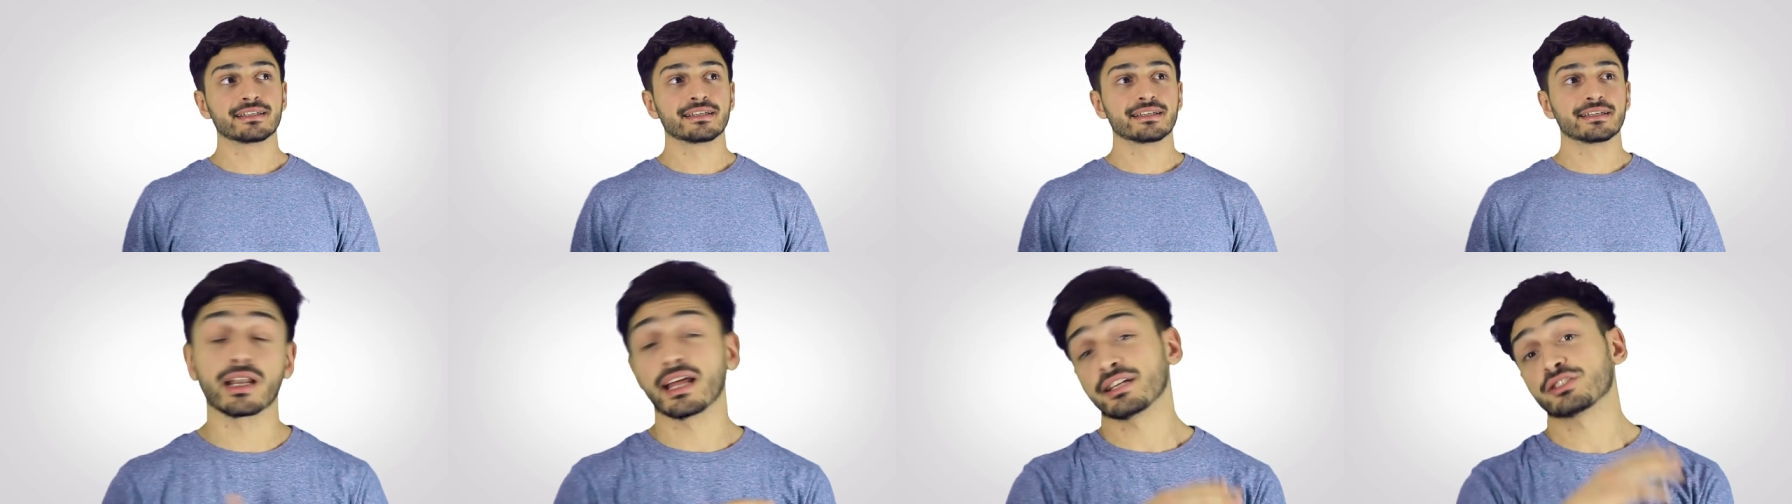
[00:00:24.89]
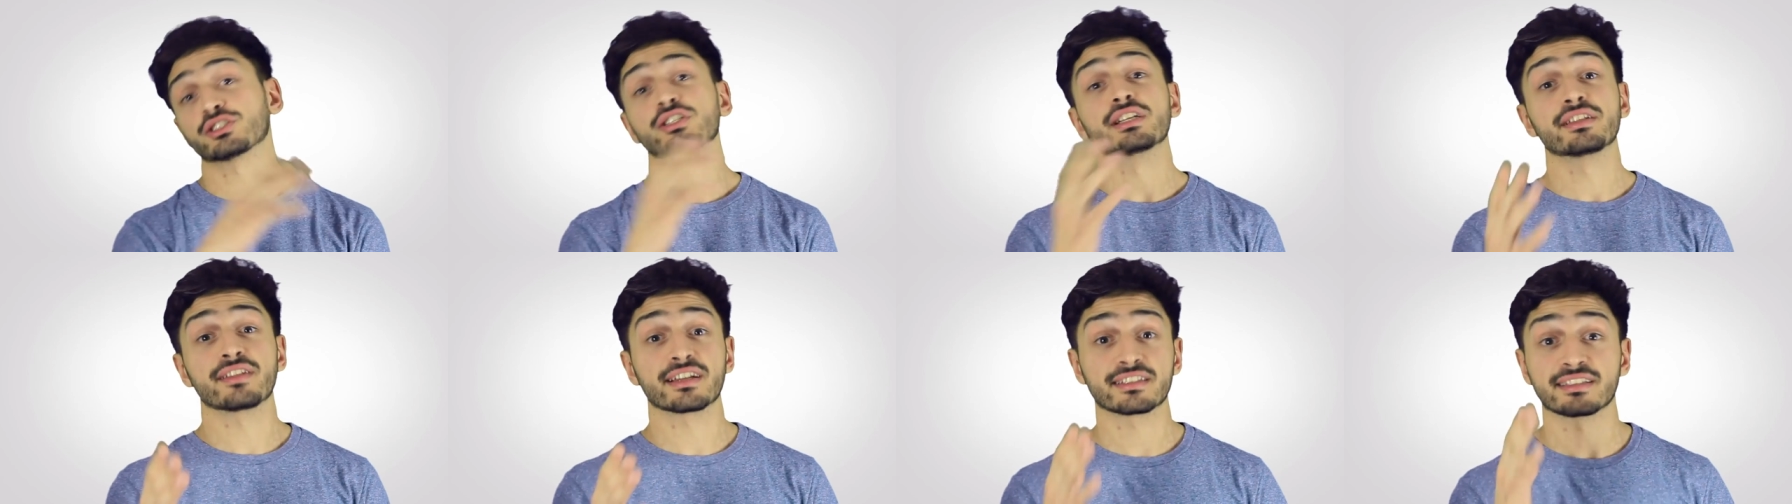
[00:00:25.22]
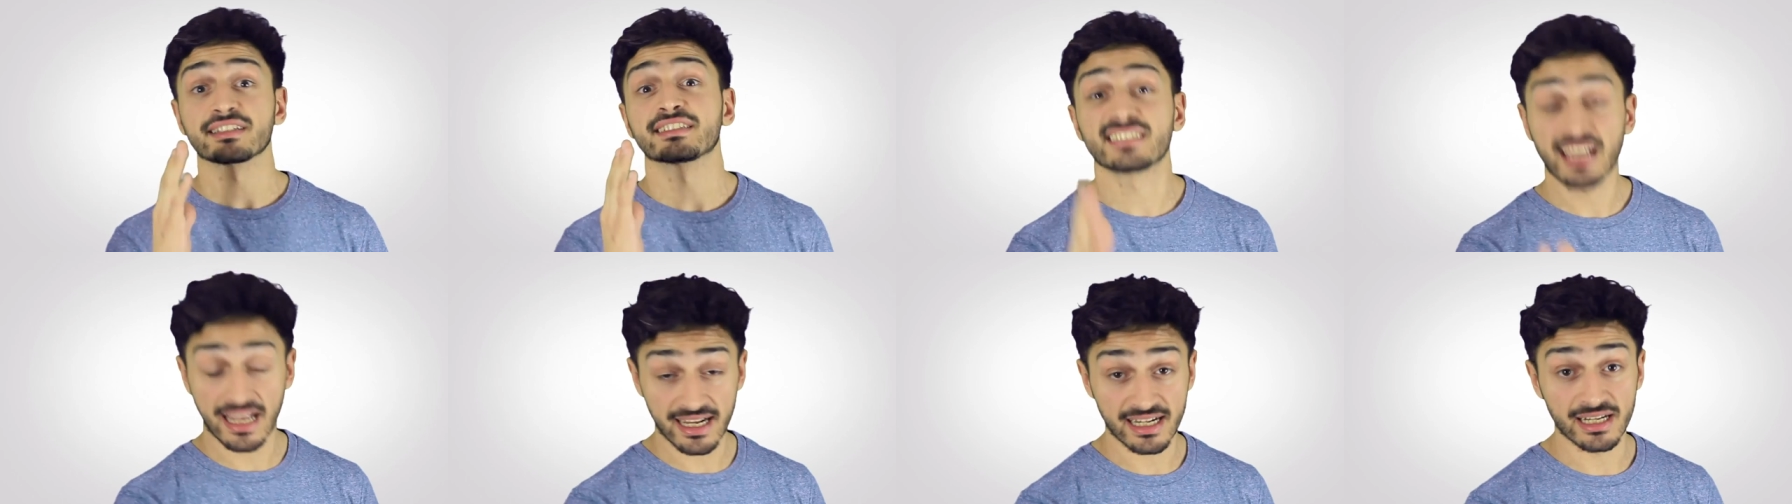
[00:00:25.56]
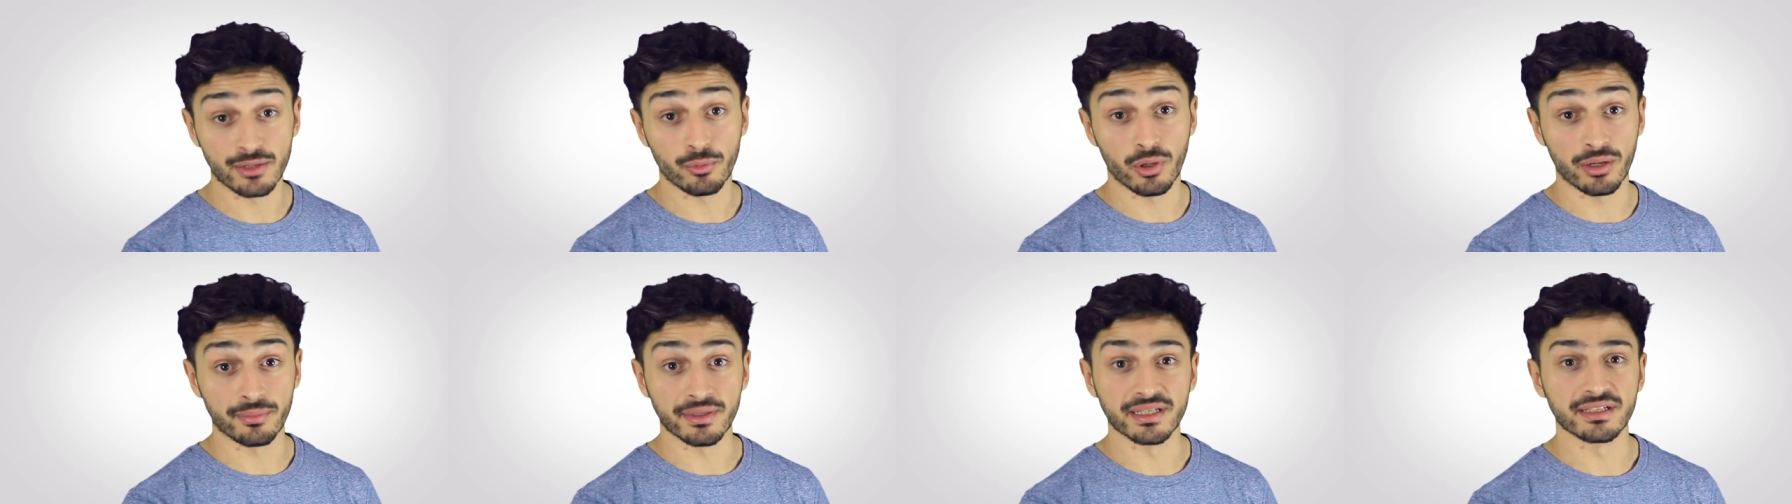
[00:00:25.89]
Well, actually, that's
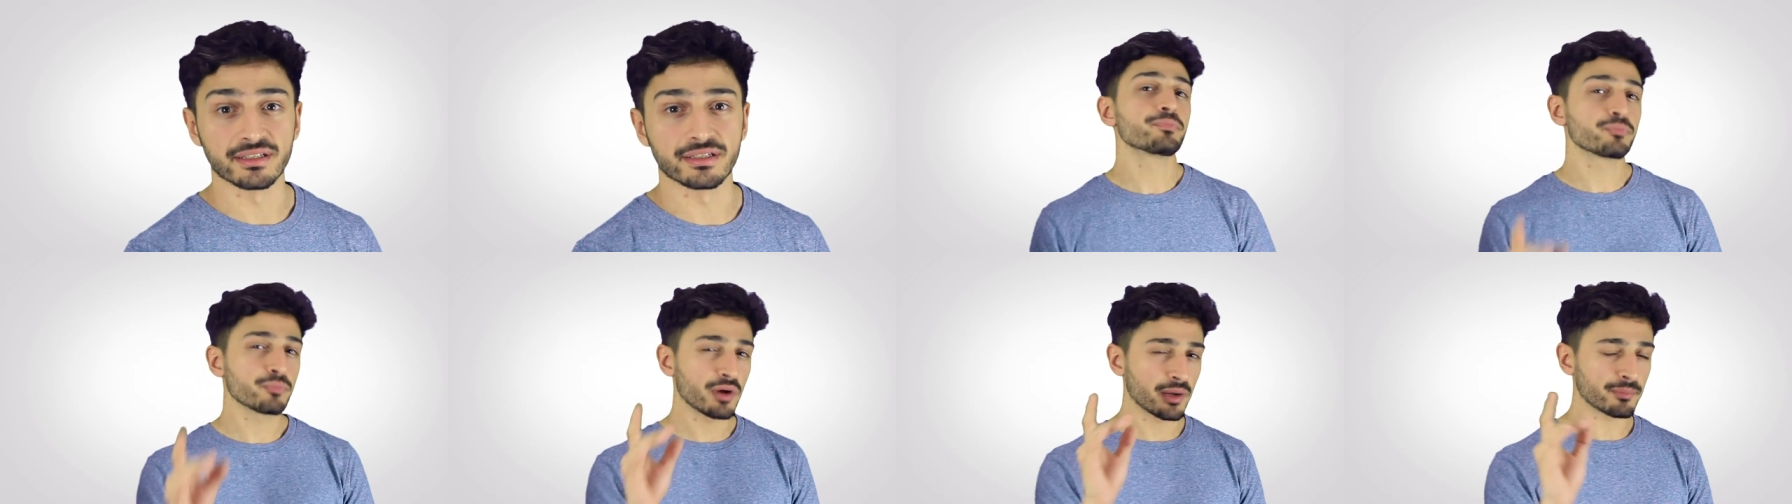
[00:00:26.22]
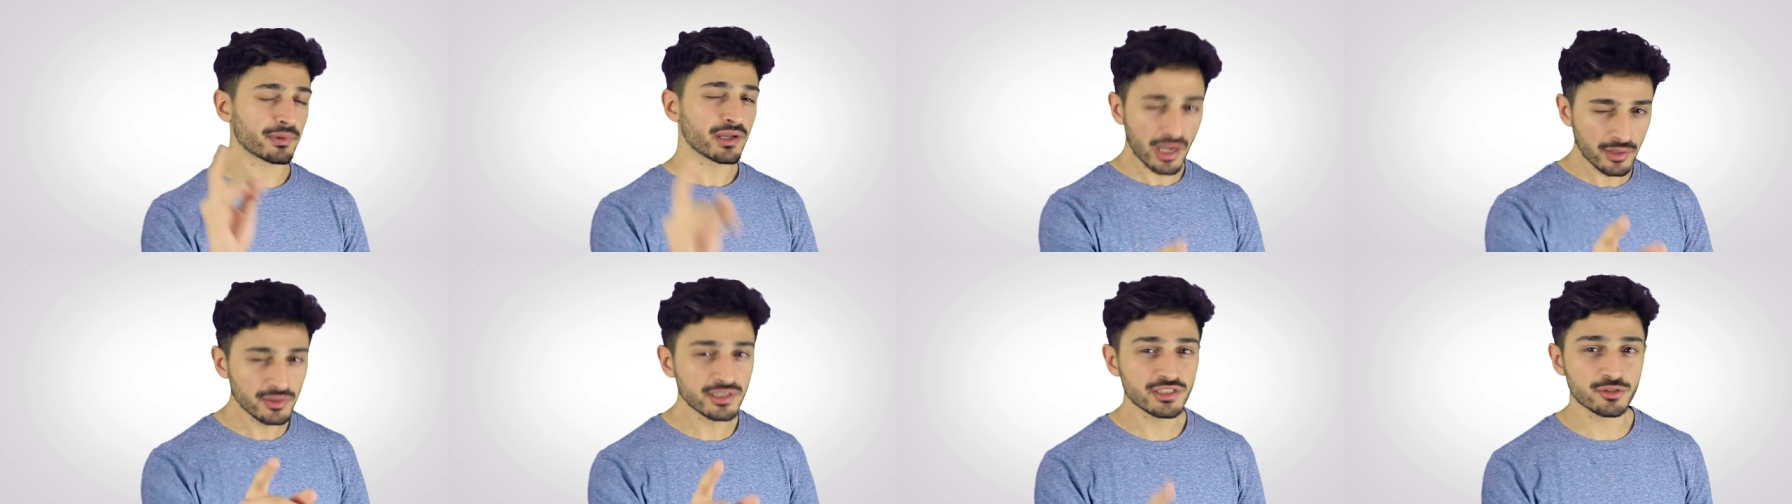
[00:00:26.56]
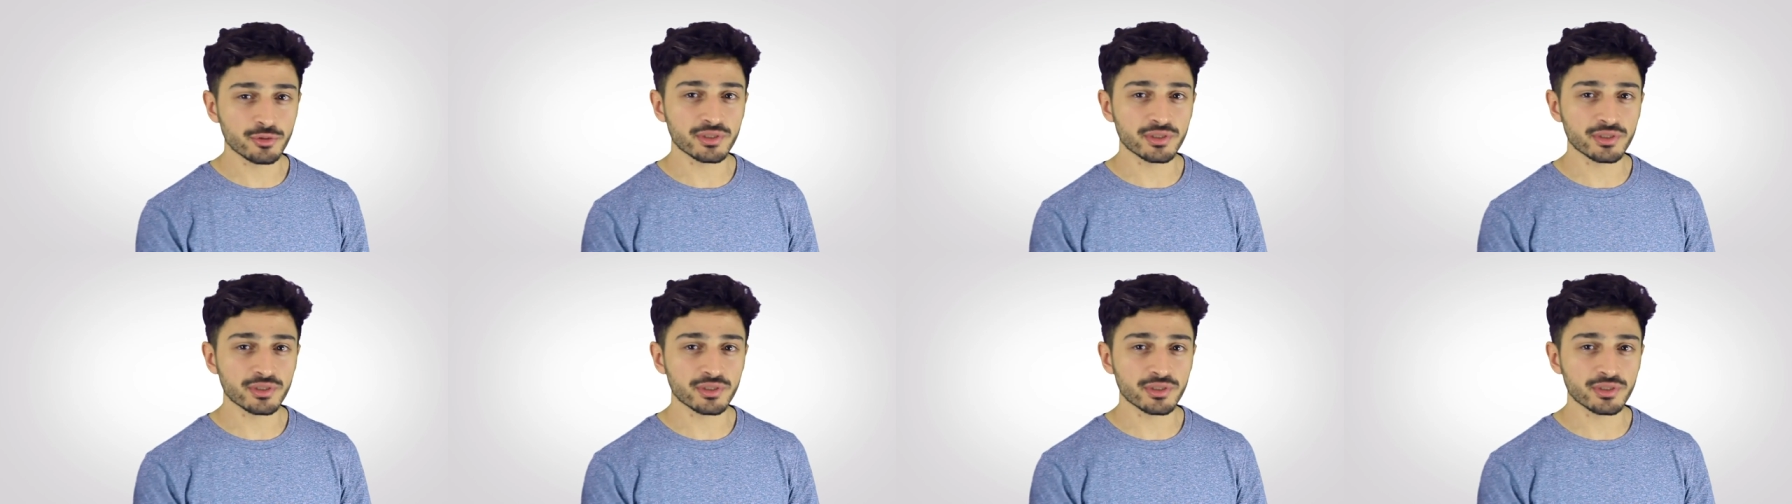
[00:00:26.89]
exactly what I'm going to do, but I'm going